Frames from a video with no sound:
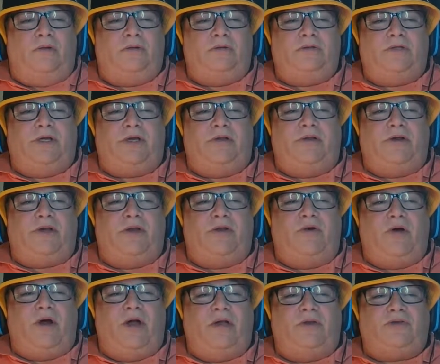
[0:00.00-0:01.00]
Take a look at
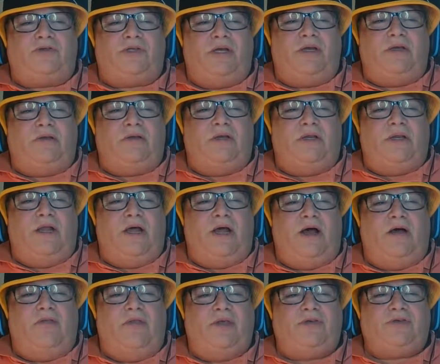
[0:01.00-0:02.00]
Ohio State and
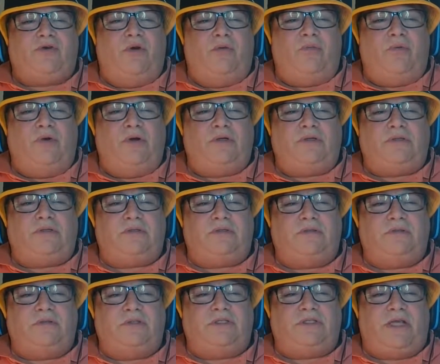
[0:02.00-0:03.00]
how they score points.
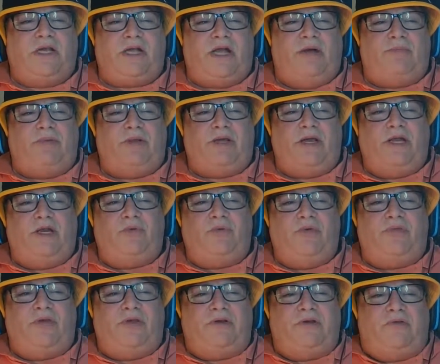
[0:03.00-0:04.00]
Is that complicated
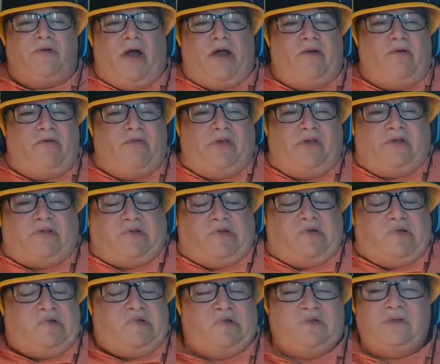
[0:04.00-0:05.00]
what they do? I don't think
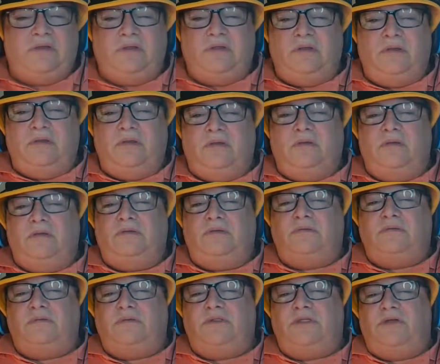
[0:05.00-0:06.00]
so.
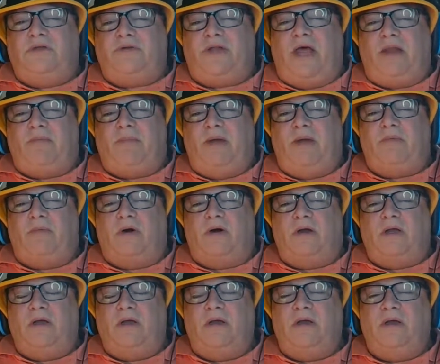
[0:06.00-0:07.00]
Not in my
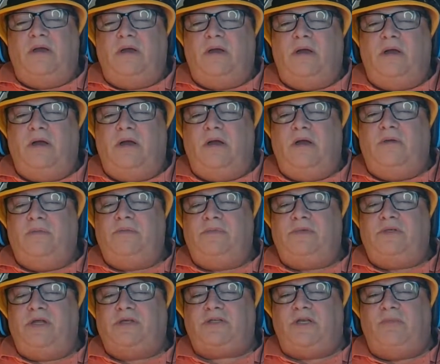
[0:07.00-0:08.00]
book. It
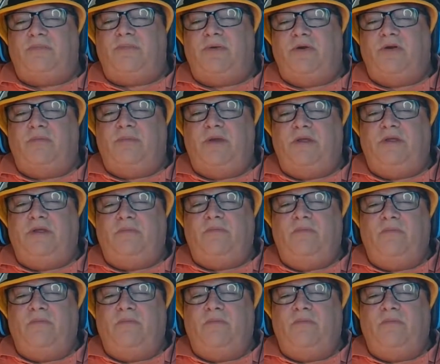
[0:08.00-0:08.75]
doesn't appear to be.